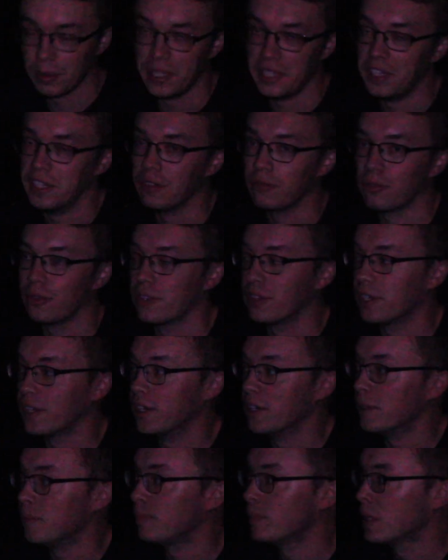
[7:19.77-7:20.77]
to be it for the
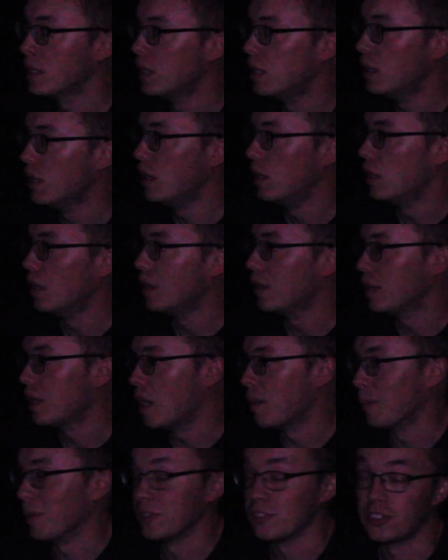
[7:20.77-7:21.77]
night.
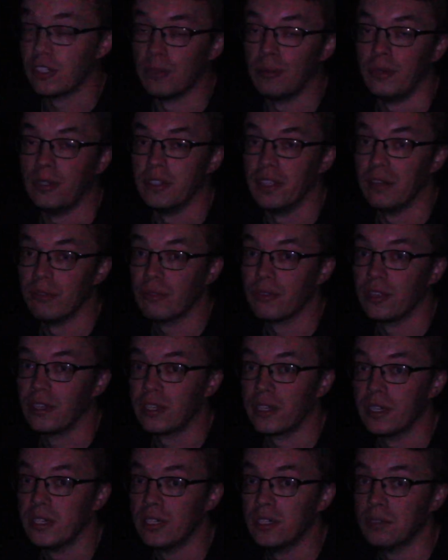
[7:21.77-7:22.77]
I'm about to start putting
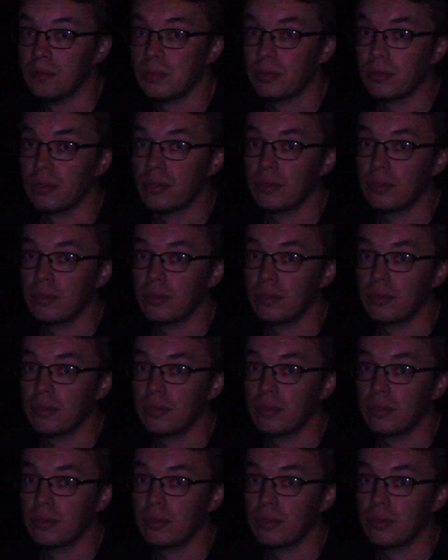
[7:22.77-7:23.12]
everything up,